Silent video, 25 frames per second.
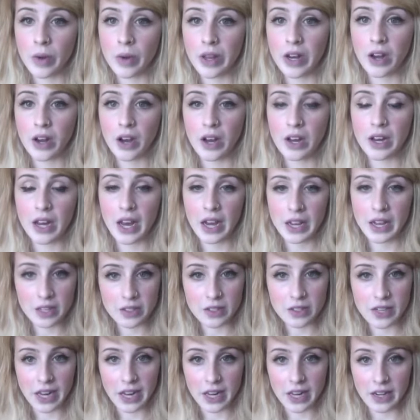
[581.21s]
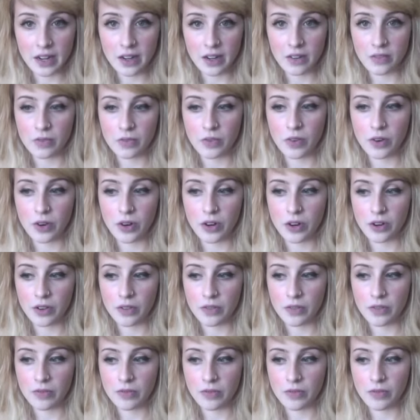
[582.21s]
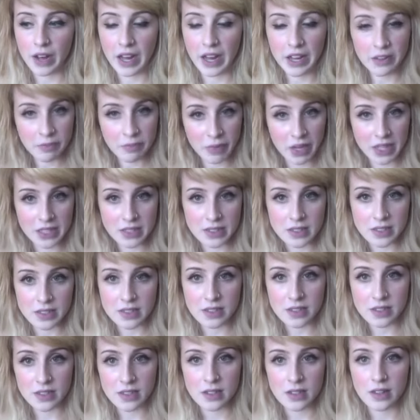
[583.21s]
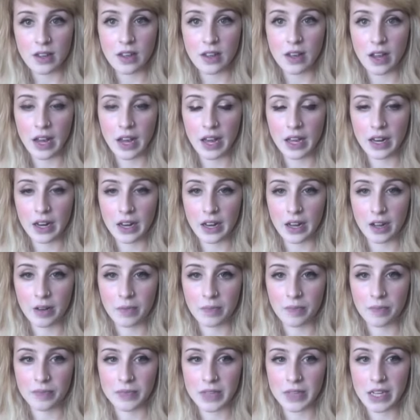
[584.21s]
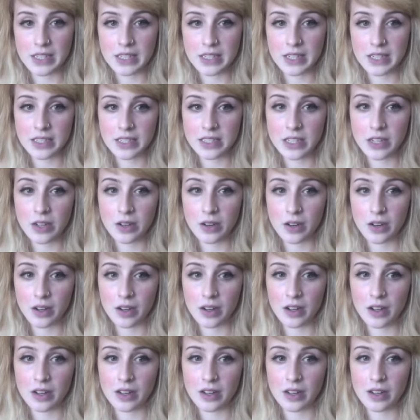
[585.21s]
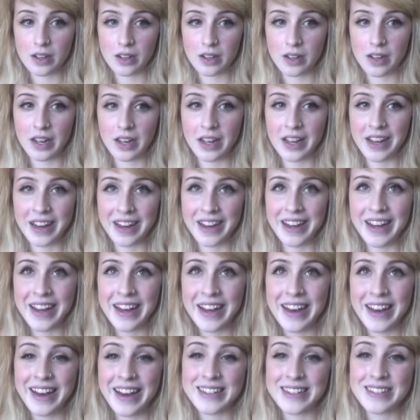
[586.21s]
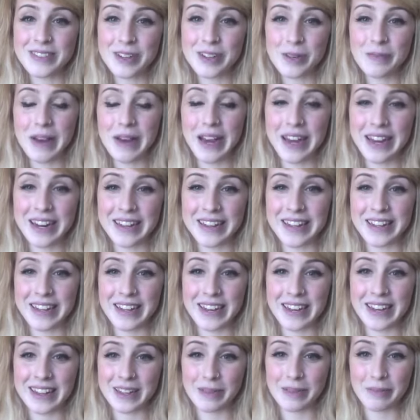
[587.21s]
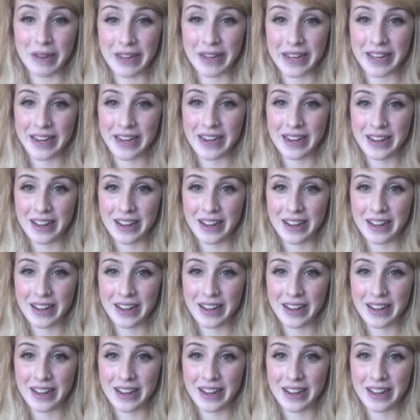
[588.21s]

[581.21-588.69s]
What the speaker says: on Accutane for 5 months, and it's actually it's a real pain in the butt,